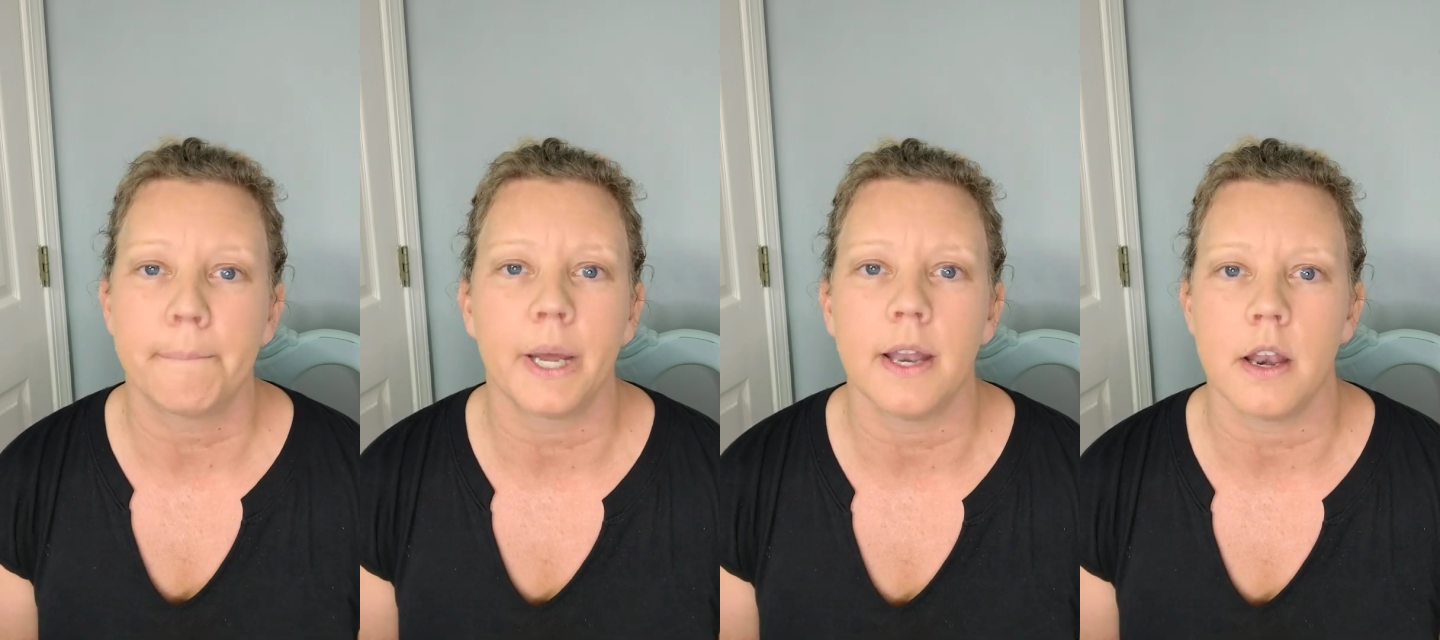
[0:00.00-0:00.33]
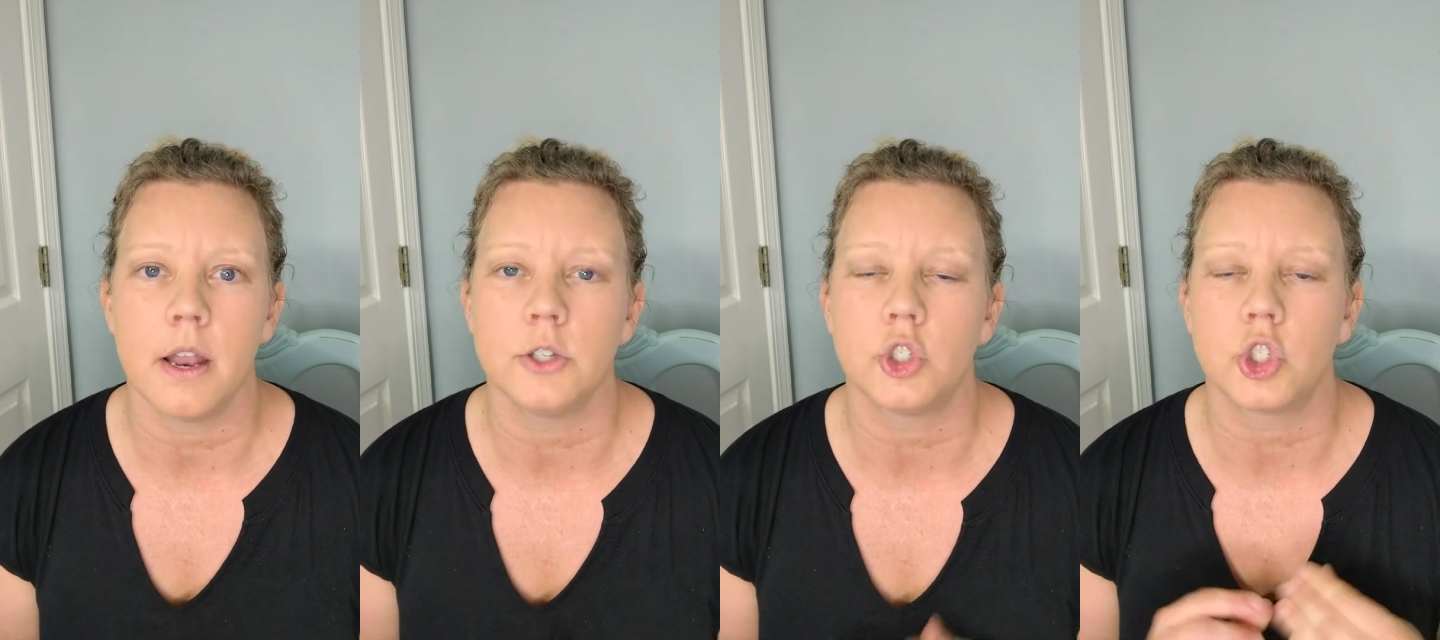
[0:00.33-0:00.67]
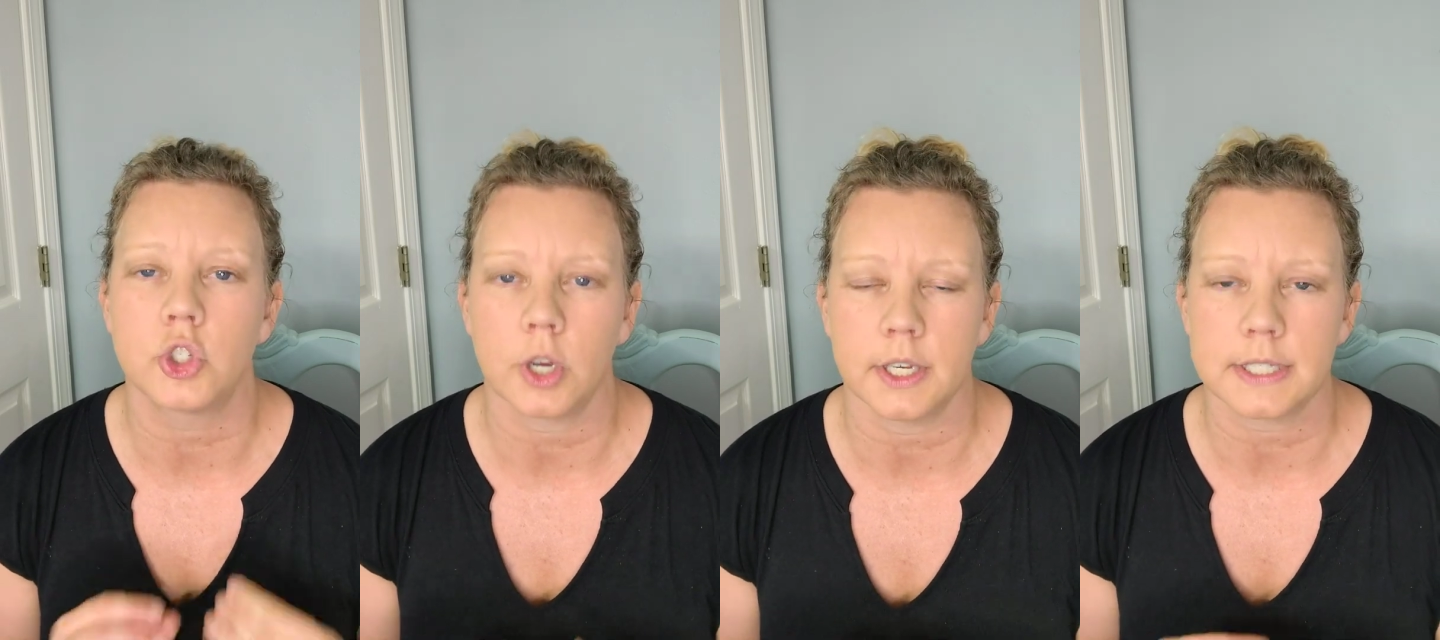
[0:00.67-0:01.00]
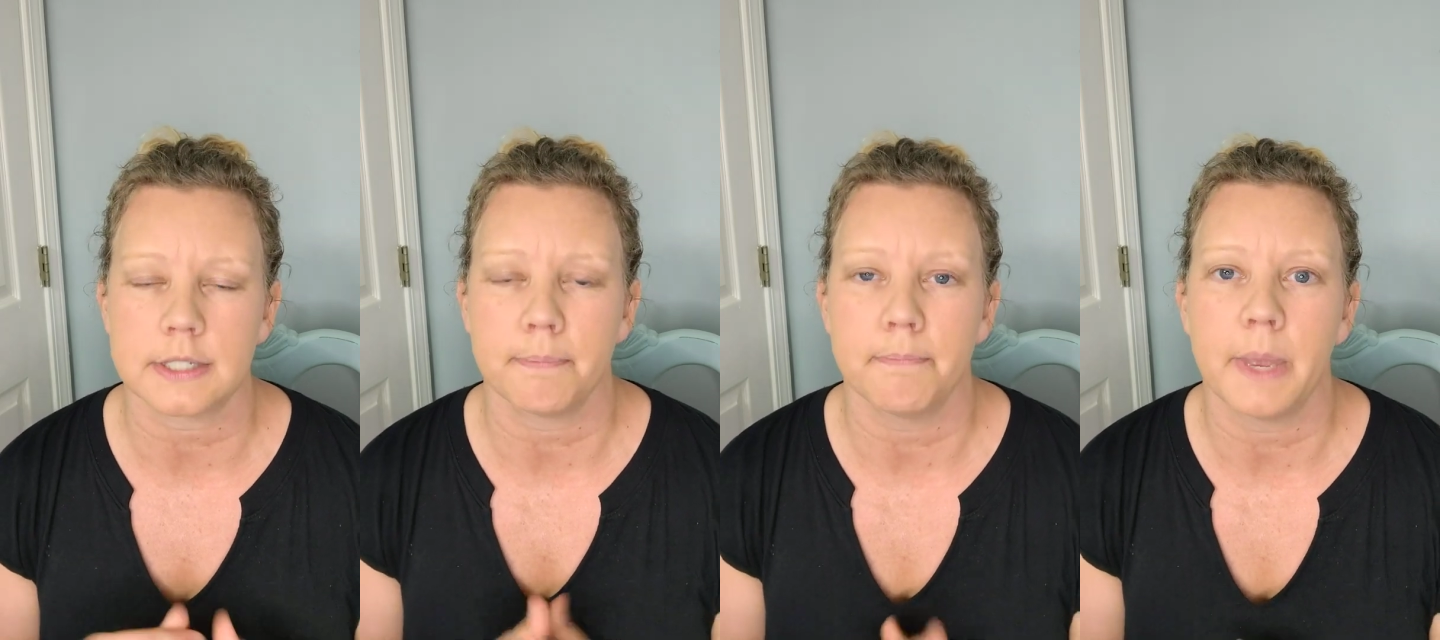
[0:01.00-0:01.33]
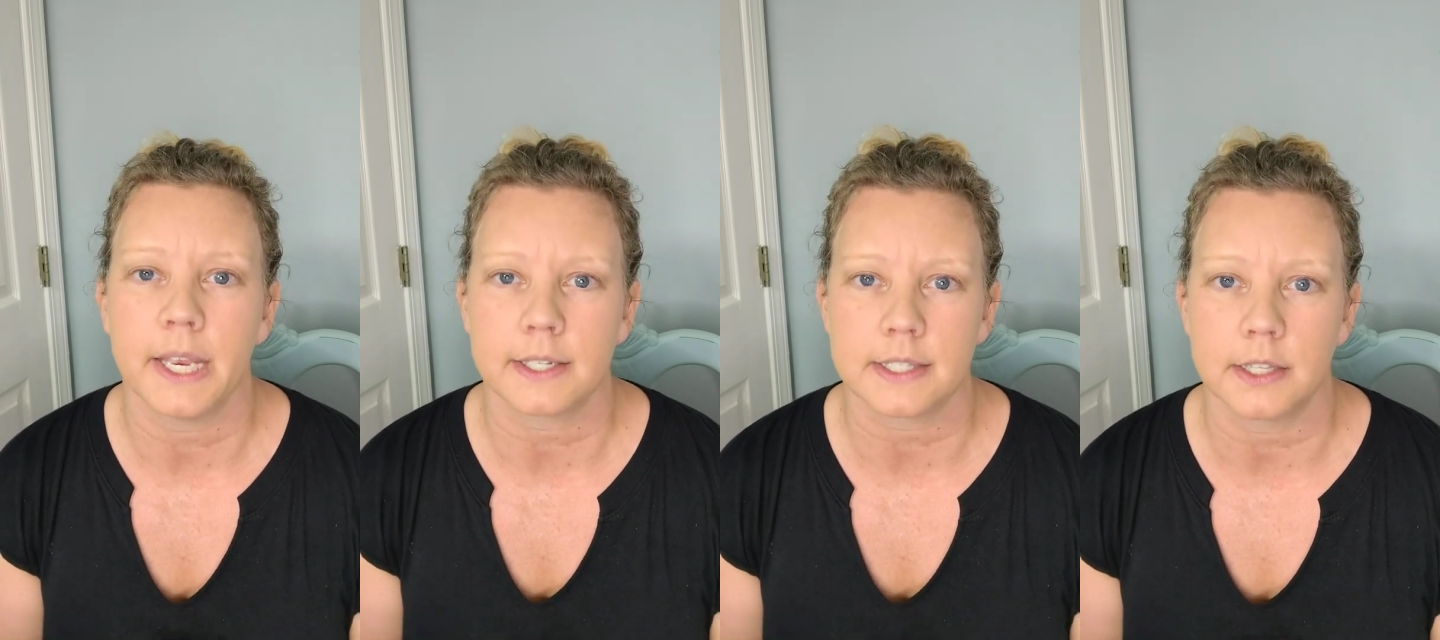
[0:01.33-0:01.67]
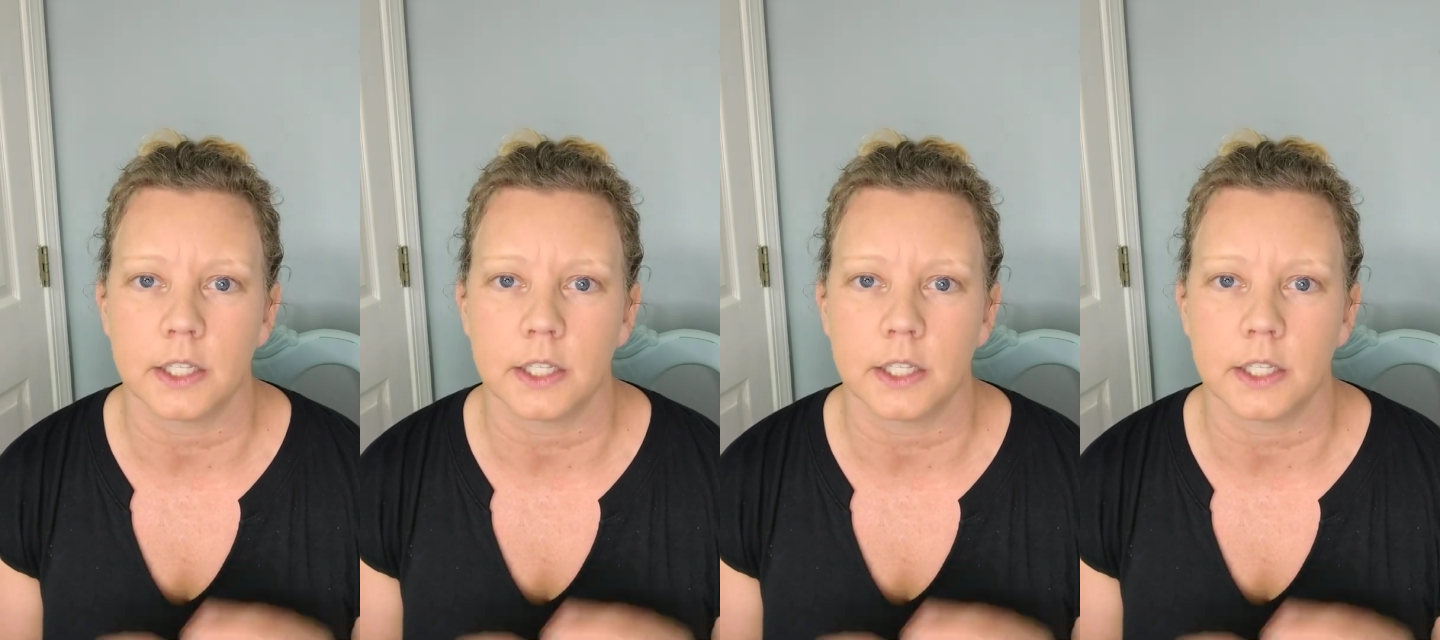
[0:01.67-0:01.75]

but just makes the